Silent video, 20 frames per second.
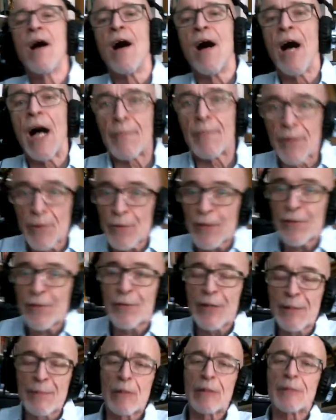I'm going to read 3
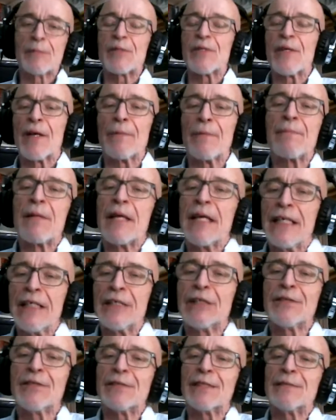poems today, each
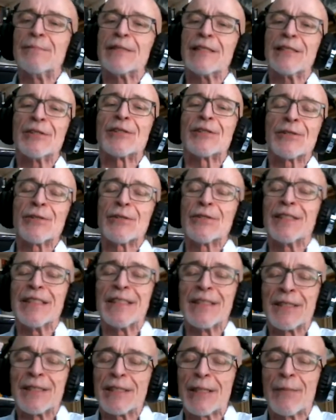of them concerned in
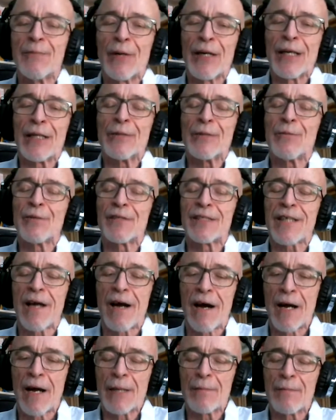some way with
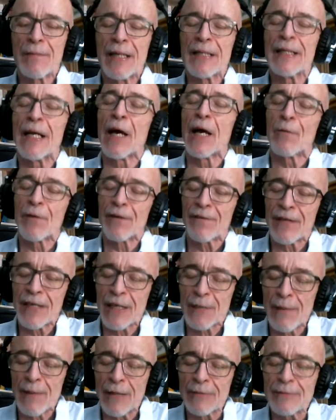time and how we think
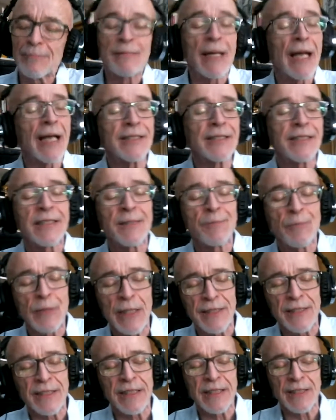about past,
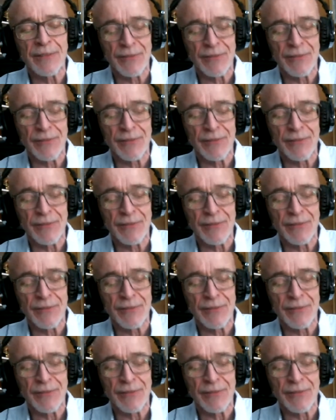present, and